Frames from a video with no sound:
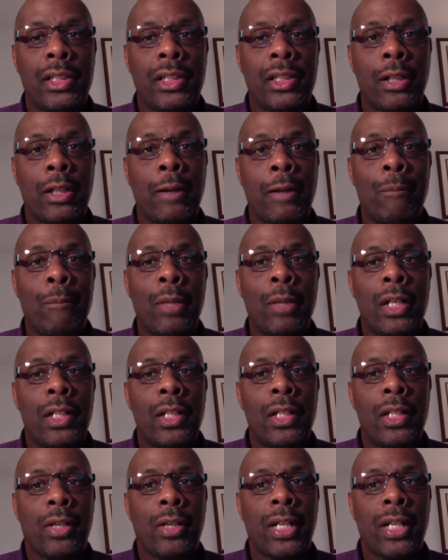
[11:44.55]
So
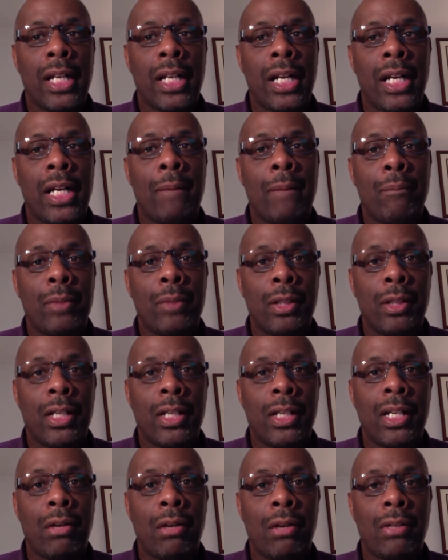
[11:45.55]
you can
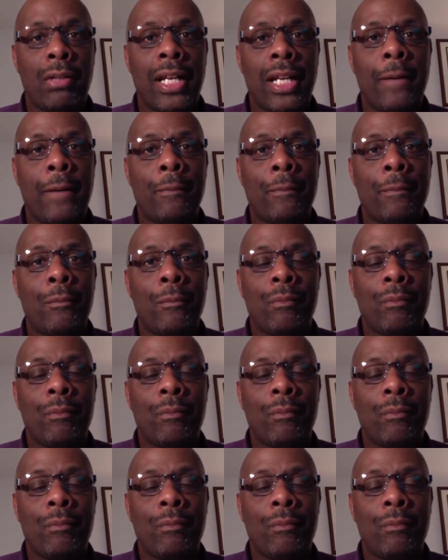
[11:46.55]
go there